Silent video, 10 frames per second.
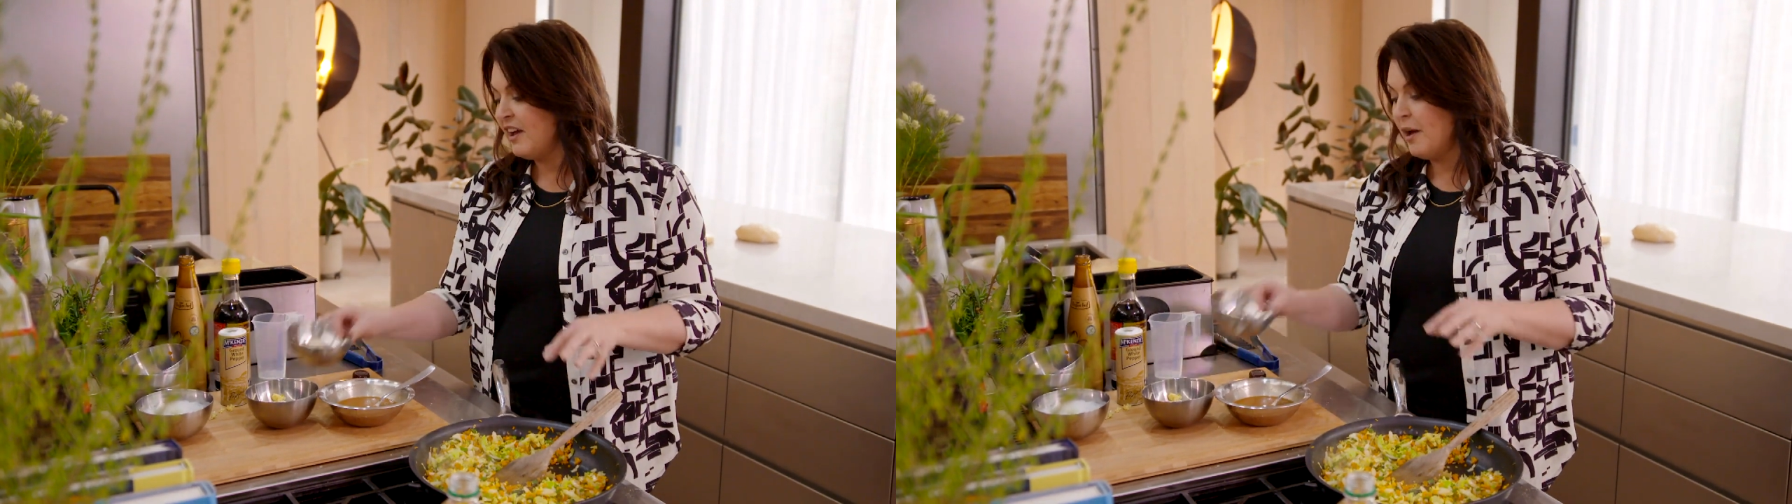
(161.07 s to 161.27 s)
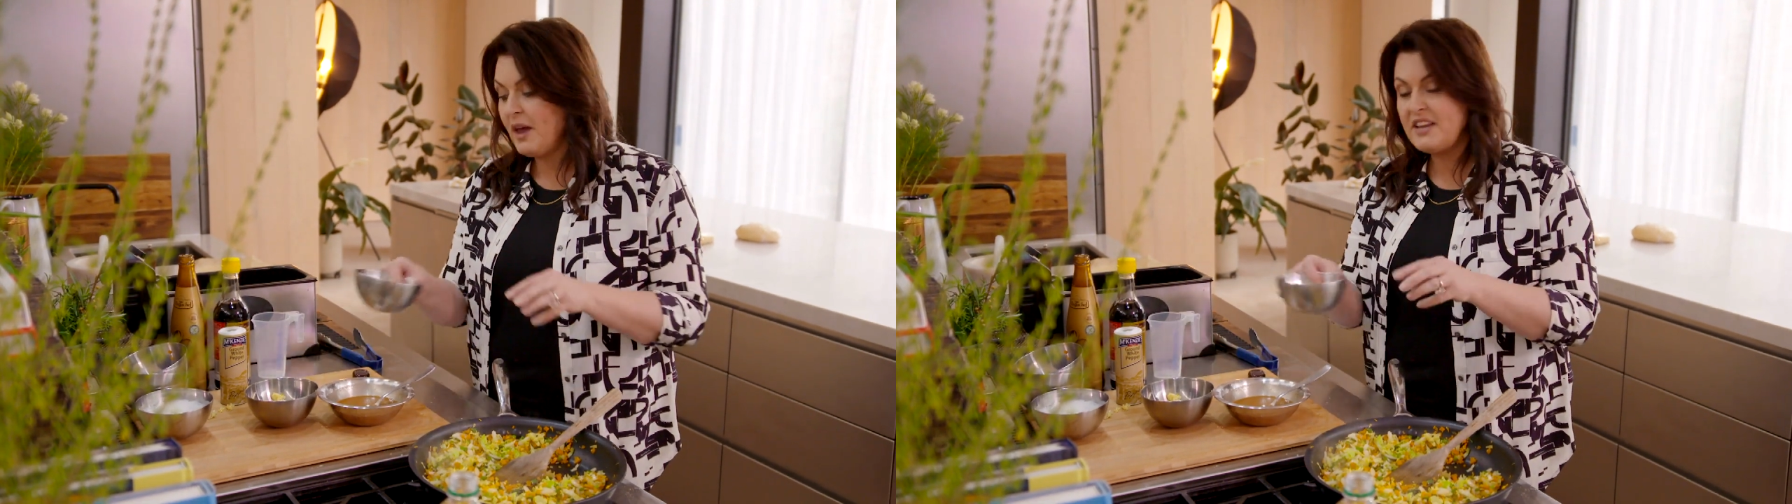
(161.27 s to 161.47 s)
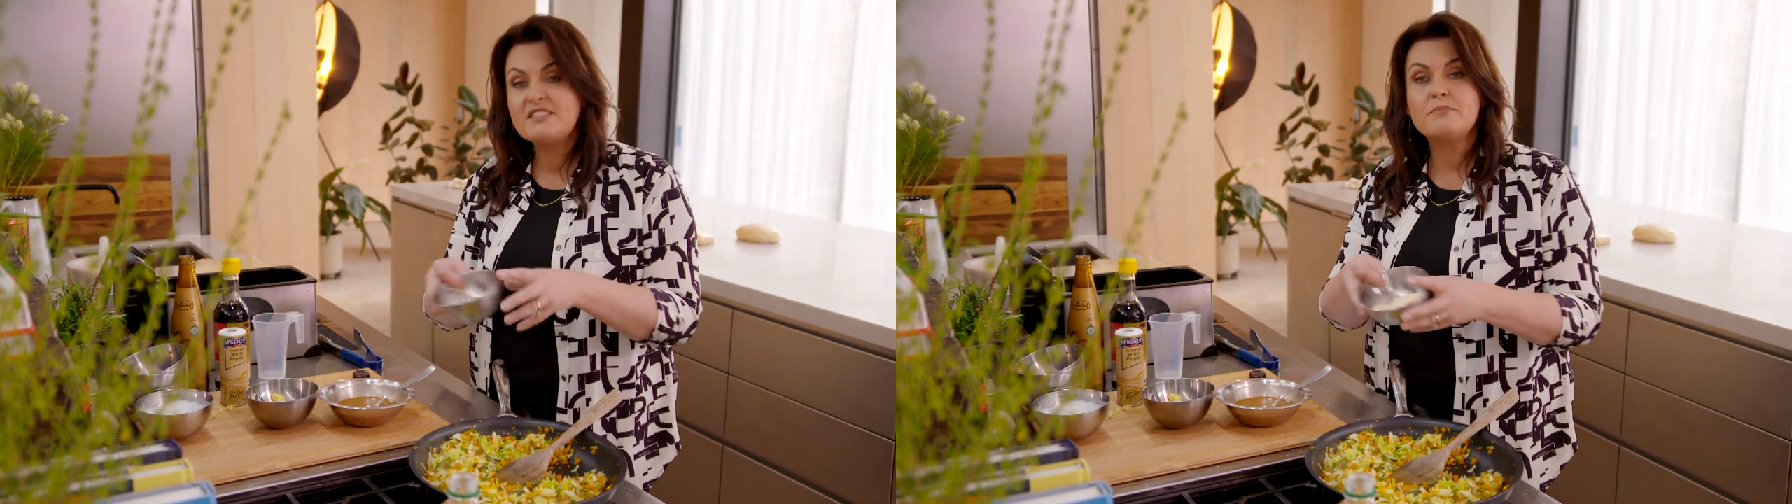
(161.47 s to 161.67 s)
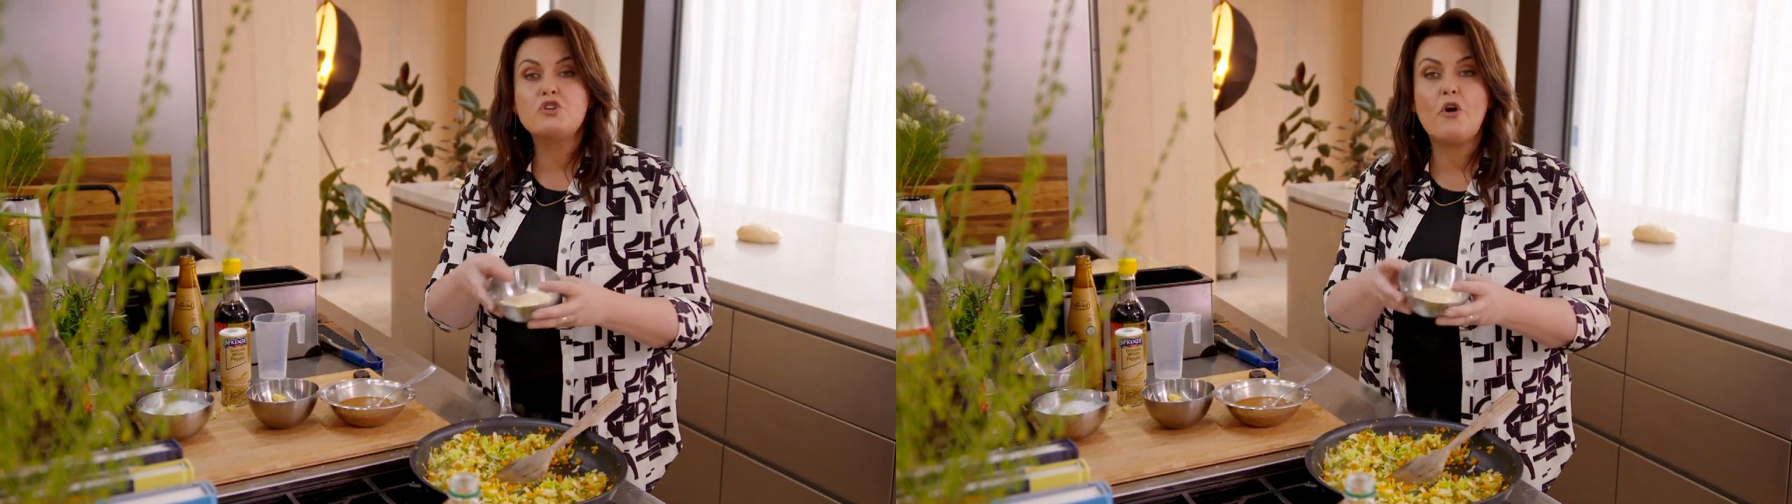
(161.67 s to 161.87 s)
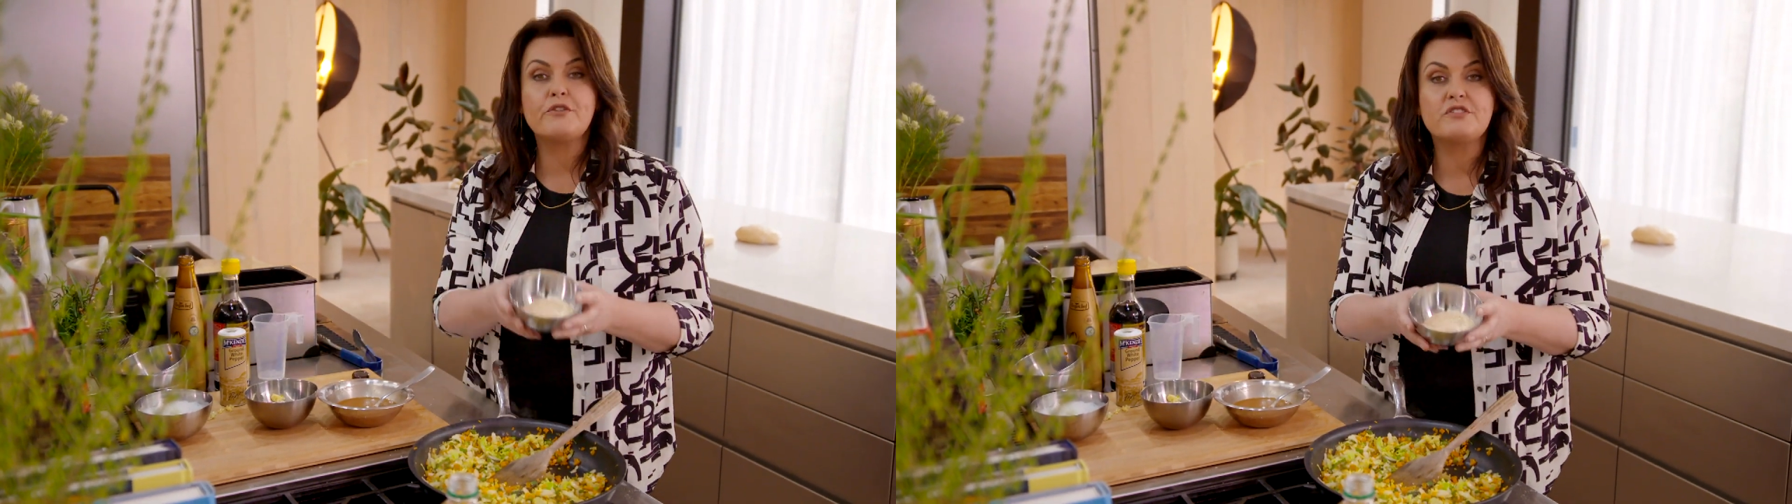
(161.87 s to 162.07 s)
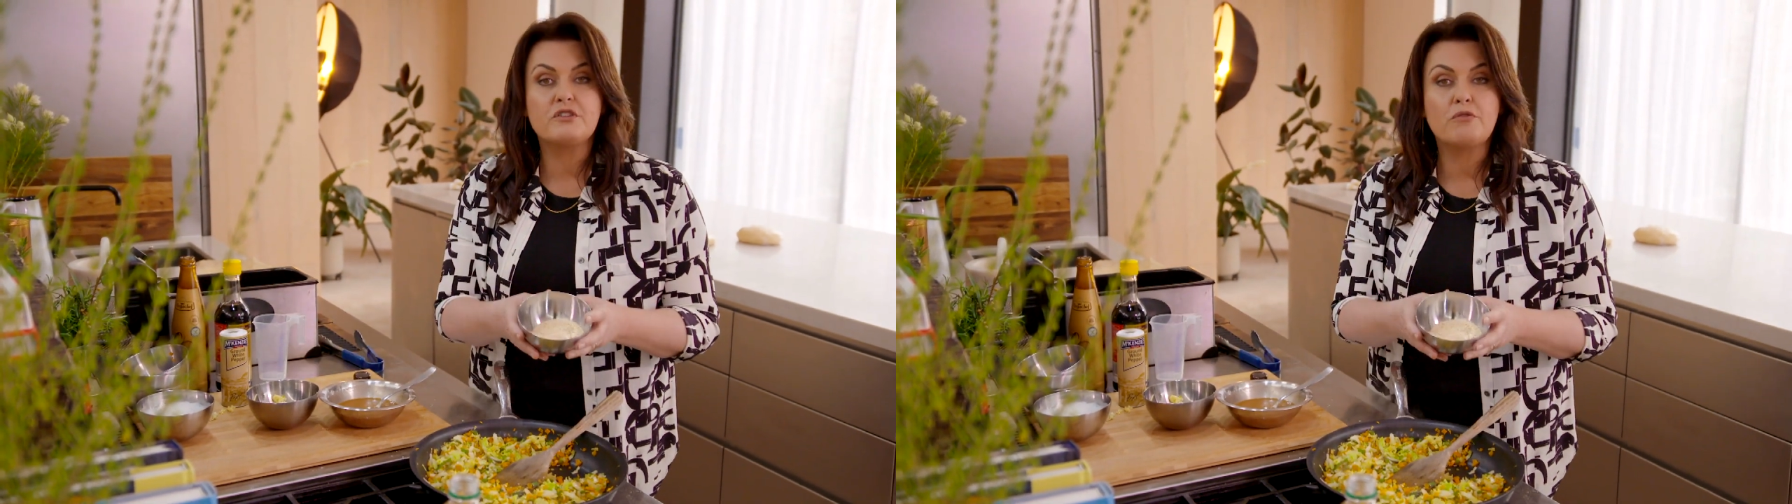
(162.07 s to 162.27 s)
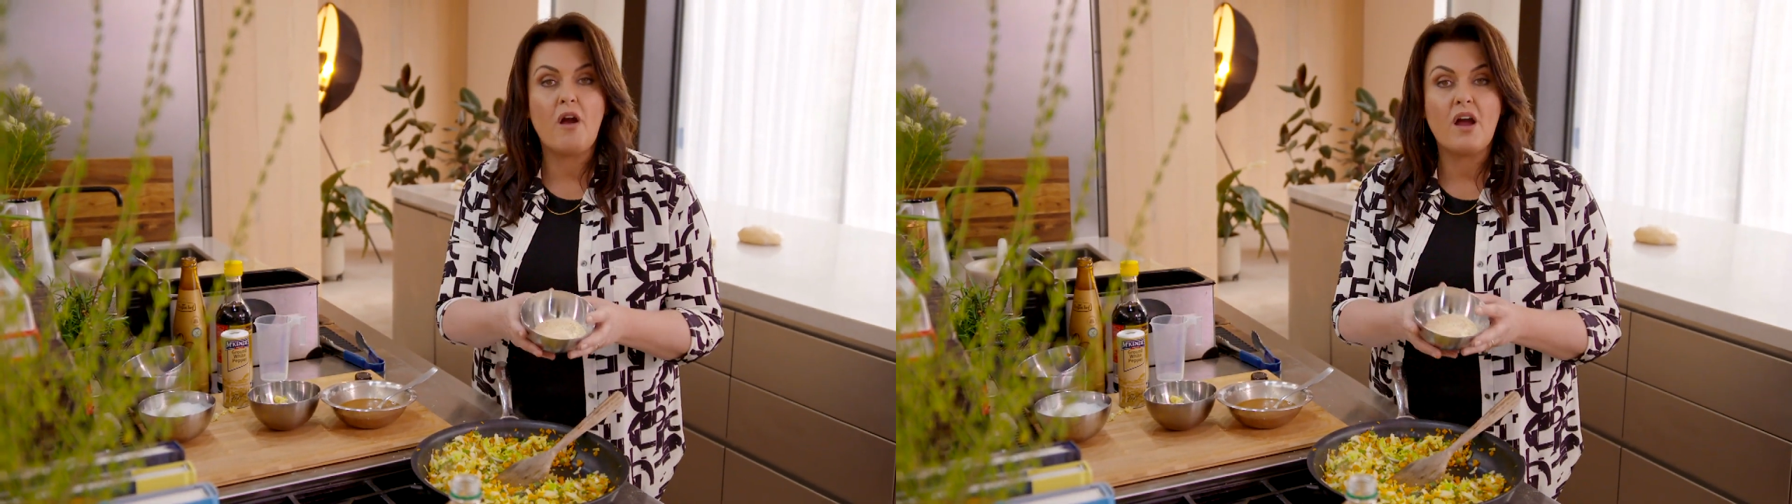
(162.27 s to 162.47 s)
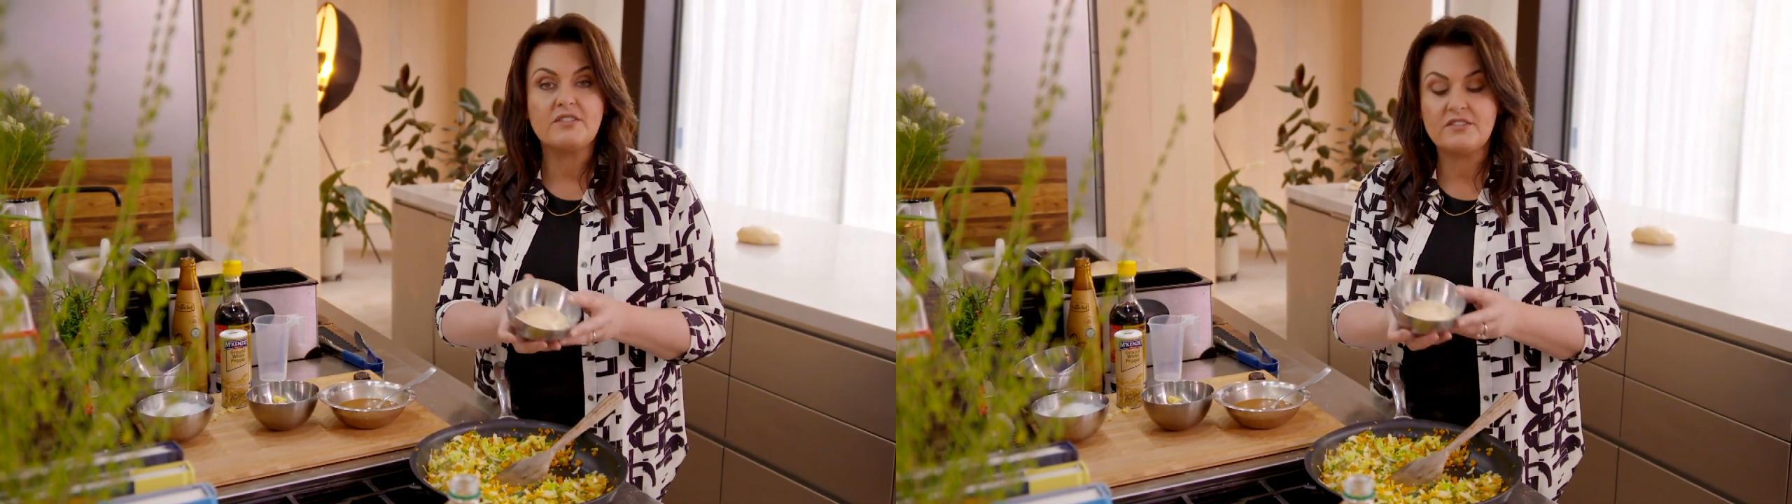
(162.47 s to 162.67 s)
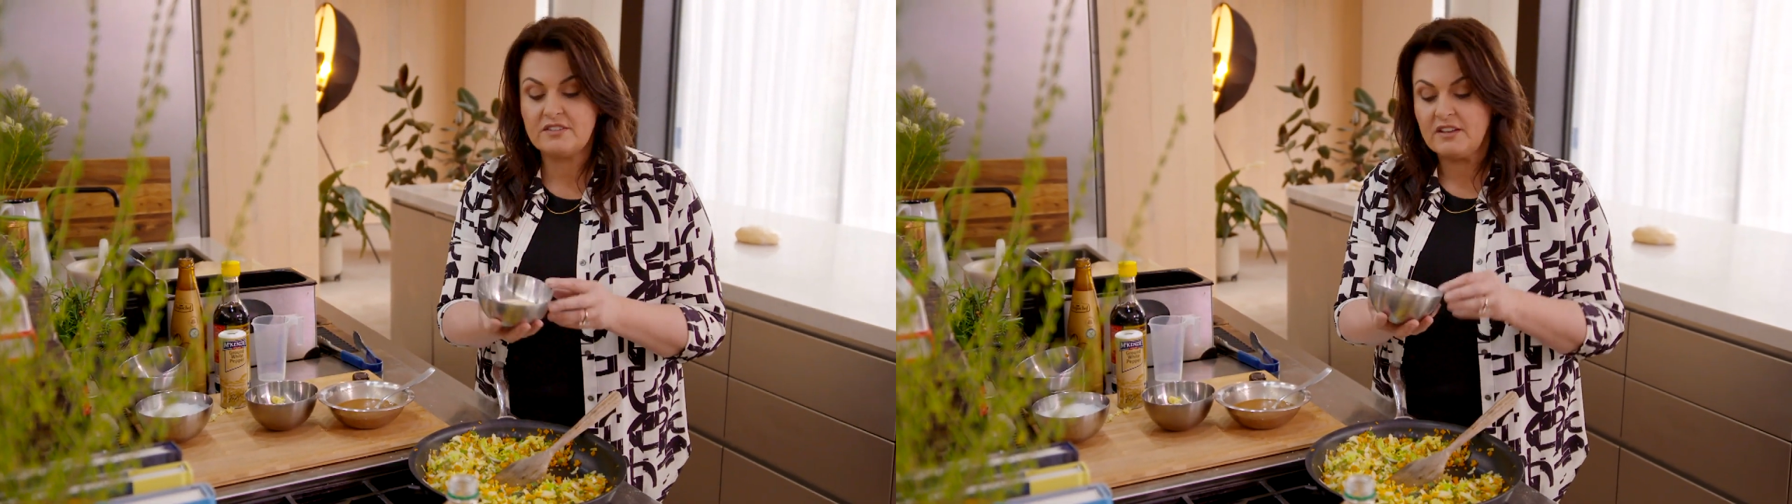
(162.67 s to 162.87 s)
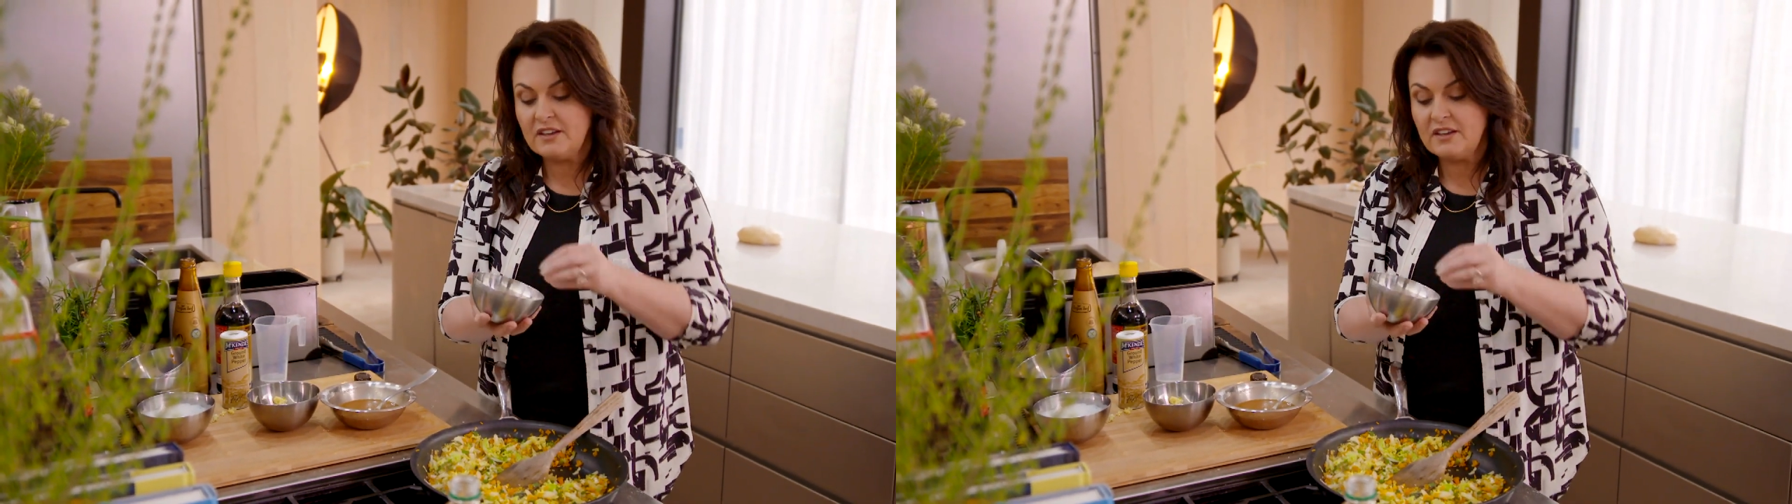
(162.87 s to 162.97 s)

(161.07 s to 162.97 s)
I'm adding some toasted rice.